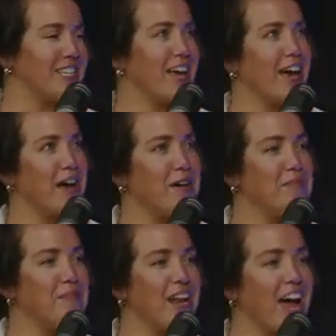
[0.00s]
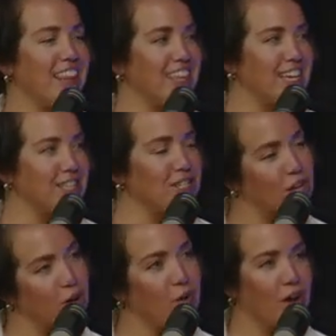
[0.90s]
But I think it's
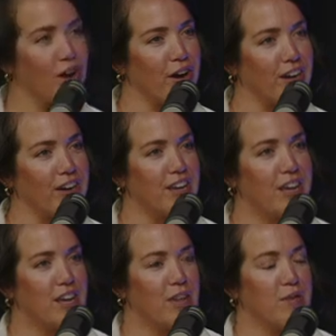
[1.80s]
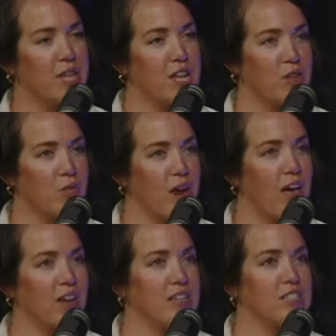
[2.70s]
so hard because the
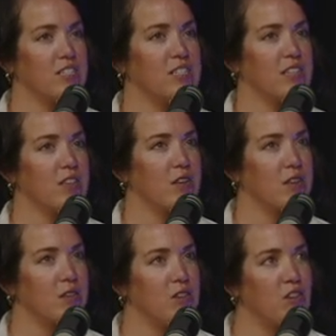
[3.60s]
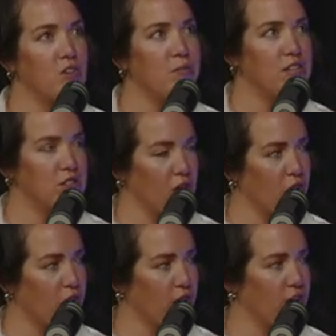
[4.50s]
reality is humans
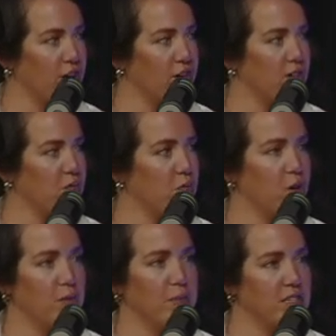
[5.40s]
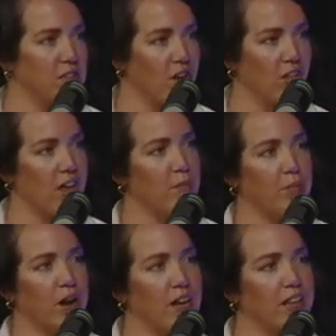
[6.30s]
are where we mess it all up,
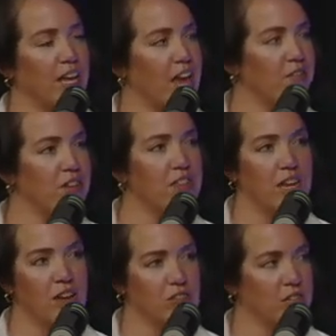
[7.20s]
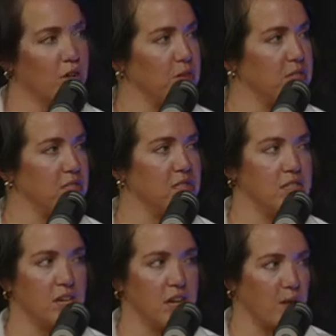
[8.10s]
right? Like everything else in our business
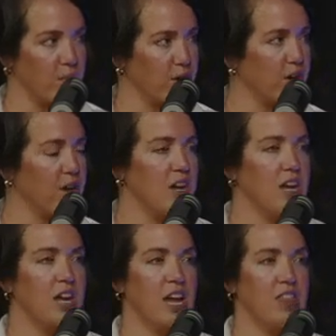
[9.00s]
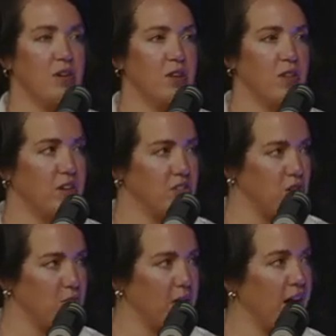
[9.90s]
is a number, and then there's
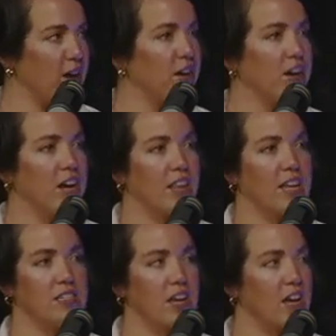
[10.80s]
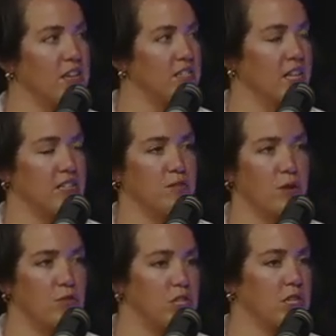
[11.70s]
human error, and that's us, and that's
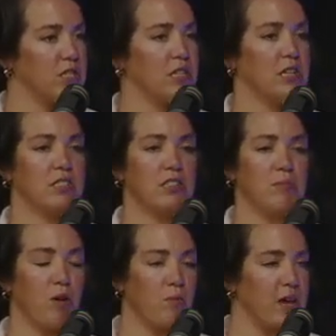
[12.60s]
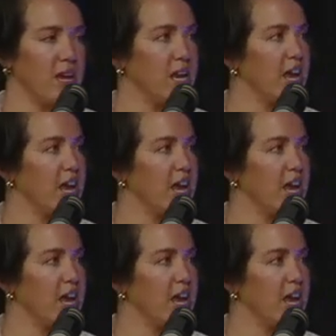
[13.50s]
emotions, and it's the moment.